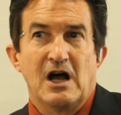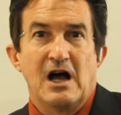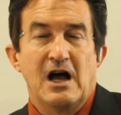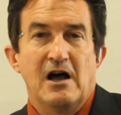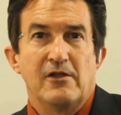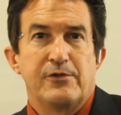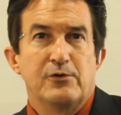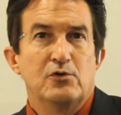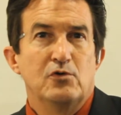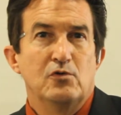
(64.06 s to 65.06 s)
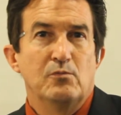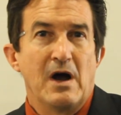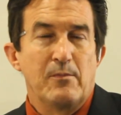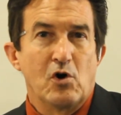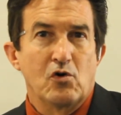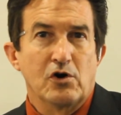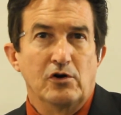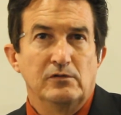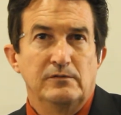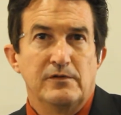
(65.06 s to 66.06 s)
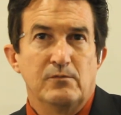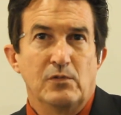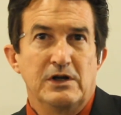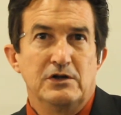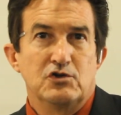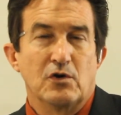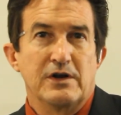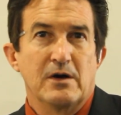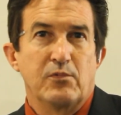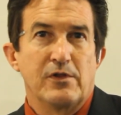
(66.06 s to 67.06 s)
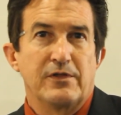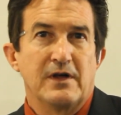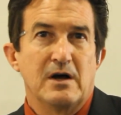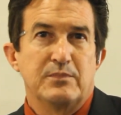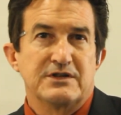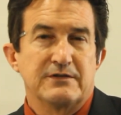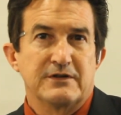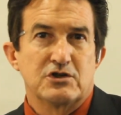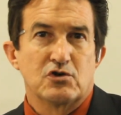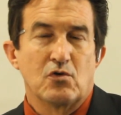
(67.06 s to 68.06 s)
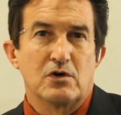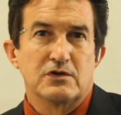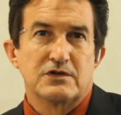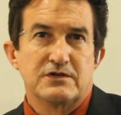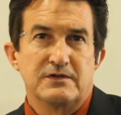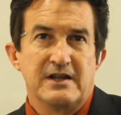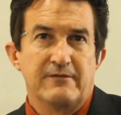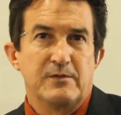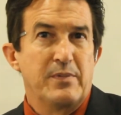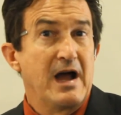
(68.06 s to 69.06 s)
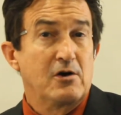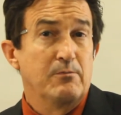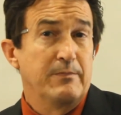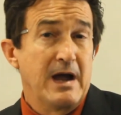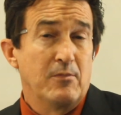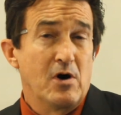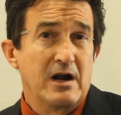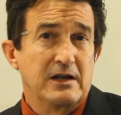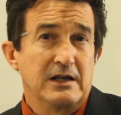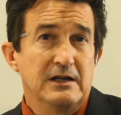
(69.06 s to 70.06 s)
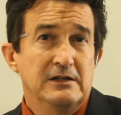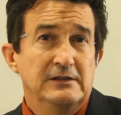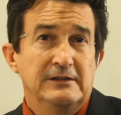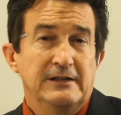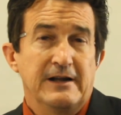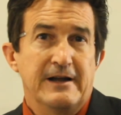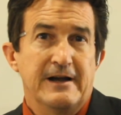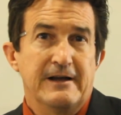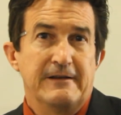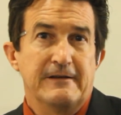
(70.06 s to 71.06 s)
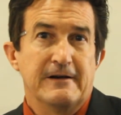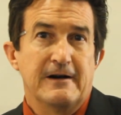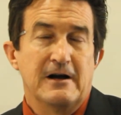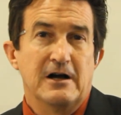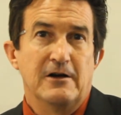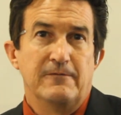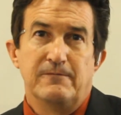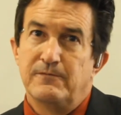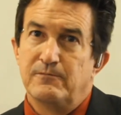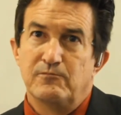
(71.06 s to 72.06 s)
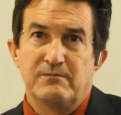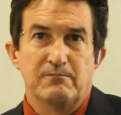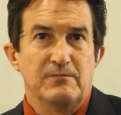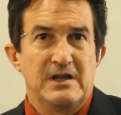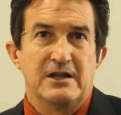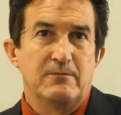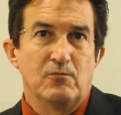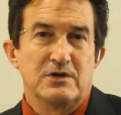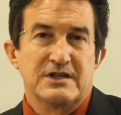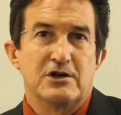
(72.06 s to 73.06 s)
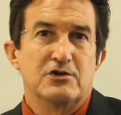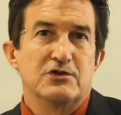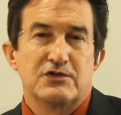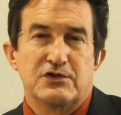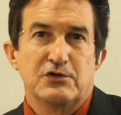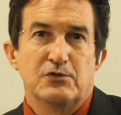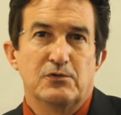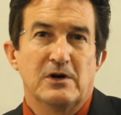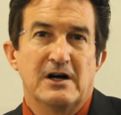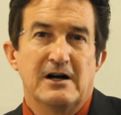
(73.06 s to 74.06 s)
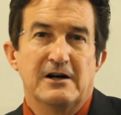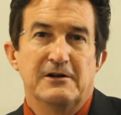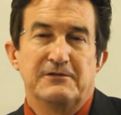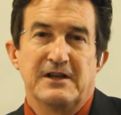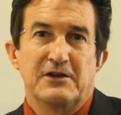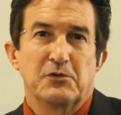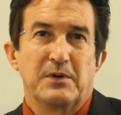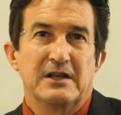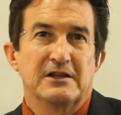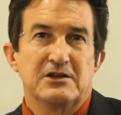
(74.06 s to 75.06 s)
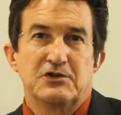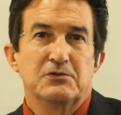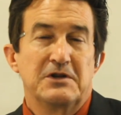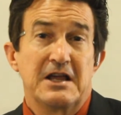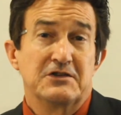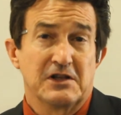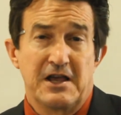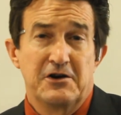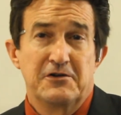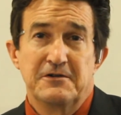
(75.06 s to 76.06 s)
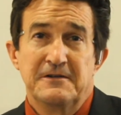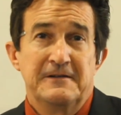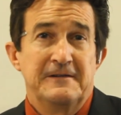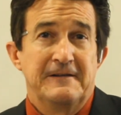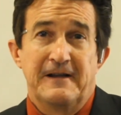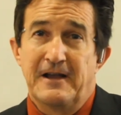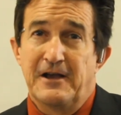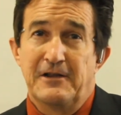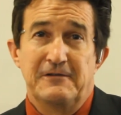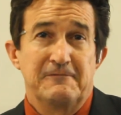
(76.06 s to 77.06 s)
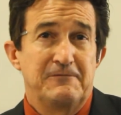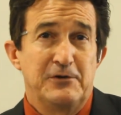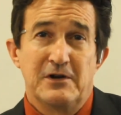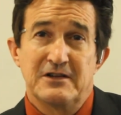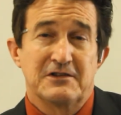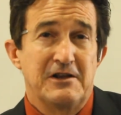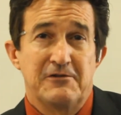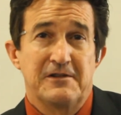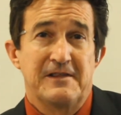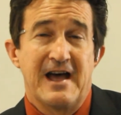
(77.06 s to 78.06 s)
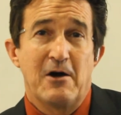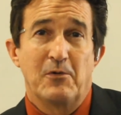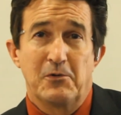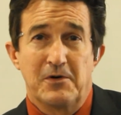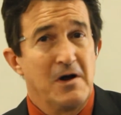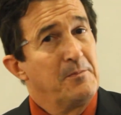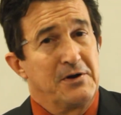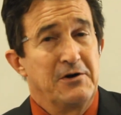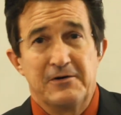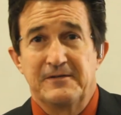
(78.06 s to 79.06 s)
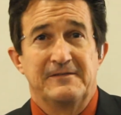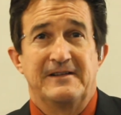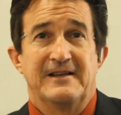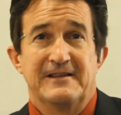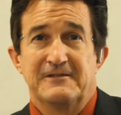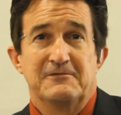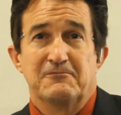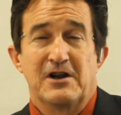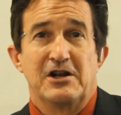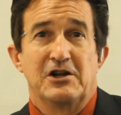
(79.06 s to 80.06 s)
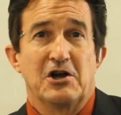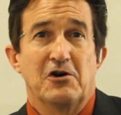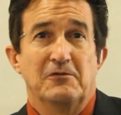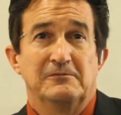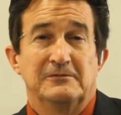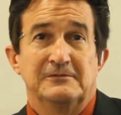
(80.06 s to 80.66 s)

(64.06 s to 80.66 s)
Uh, through my broker. We joined up with uh, Pacific Shores, David Back- Babaraki, and uh, it was introduced to uh, Daniel Pendley two days later, and a few days later than that, we were up here and ready to go.